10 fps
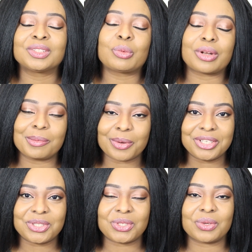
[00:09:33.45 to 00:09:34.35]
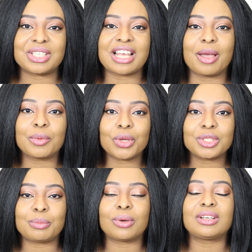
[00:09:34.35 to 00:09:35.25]
What I'm going to do is I'm going
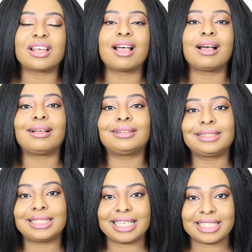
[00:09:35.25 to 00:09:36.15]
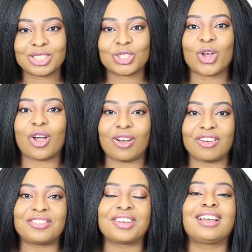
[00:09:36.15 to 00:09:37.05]
to put a list
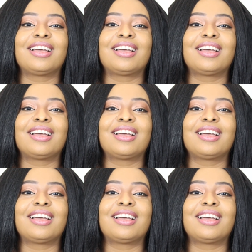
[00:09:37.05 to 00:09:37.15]
of